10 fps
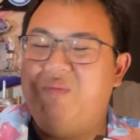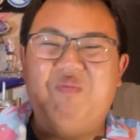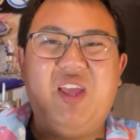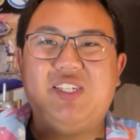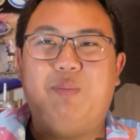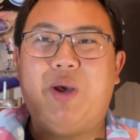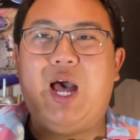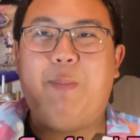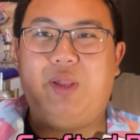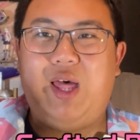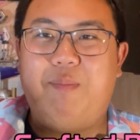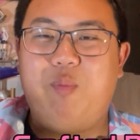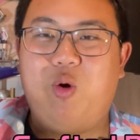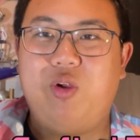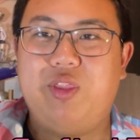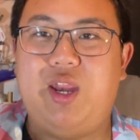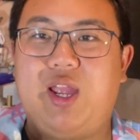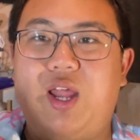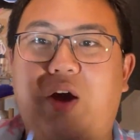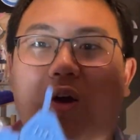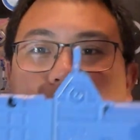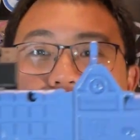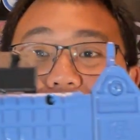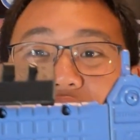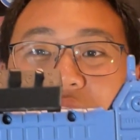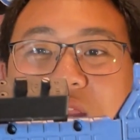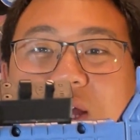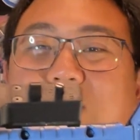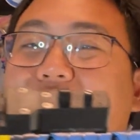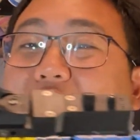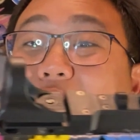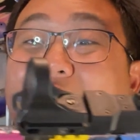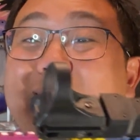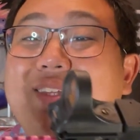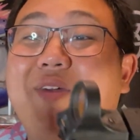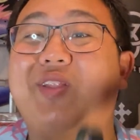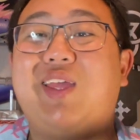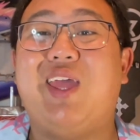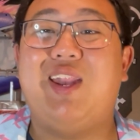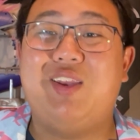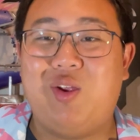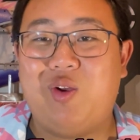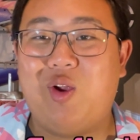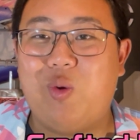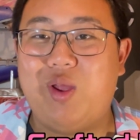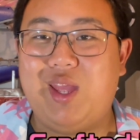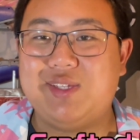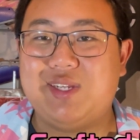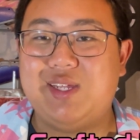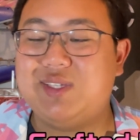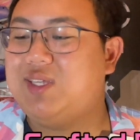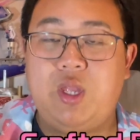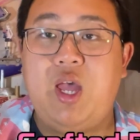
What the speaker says: makes it pop a lot more than it kind of already initially does, even though it is definitely a head turner already as it is.